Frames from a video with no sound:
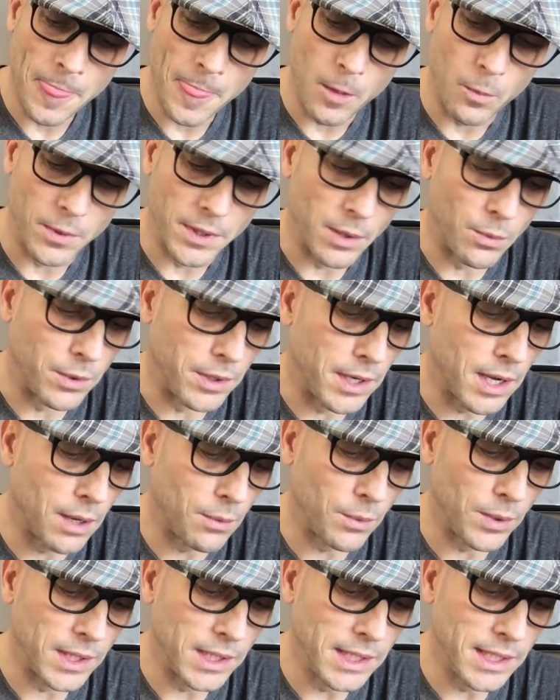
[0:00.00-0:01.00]
When they were not
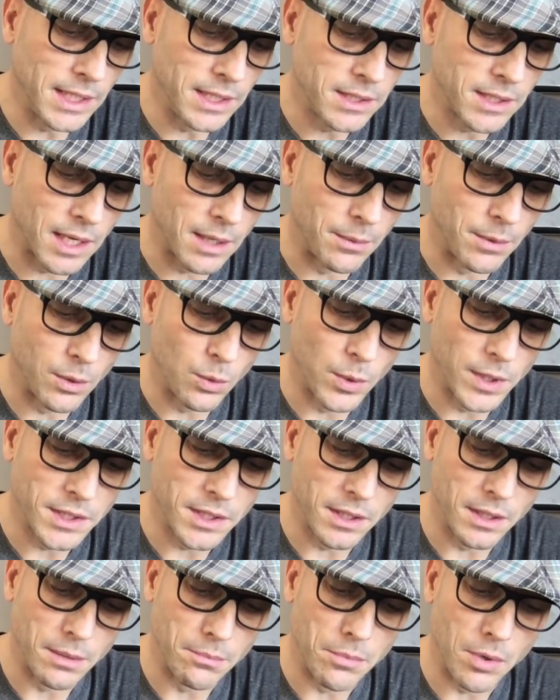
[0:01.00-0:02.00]
released, I
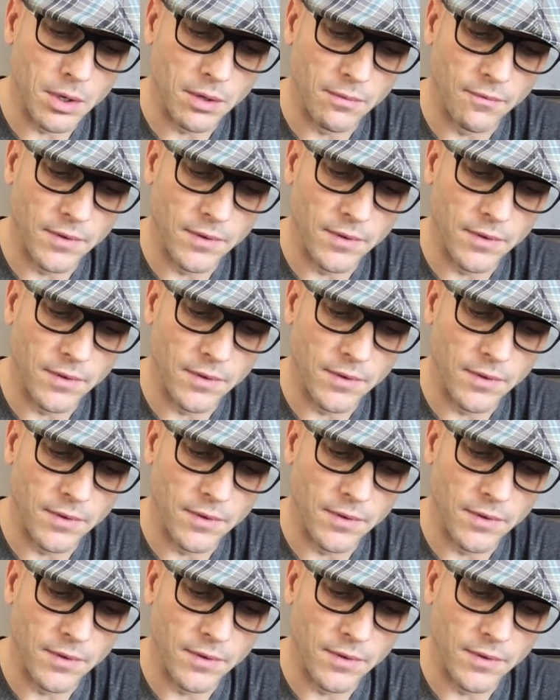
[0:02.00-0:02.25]
requested that Mark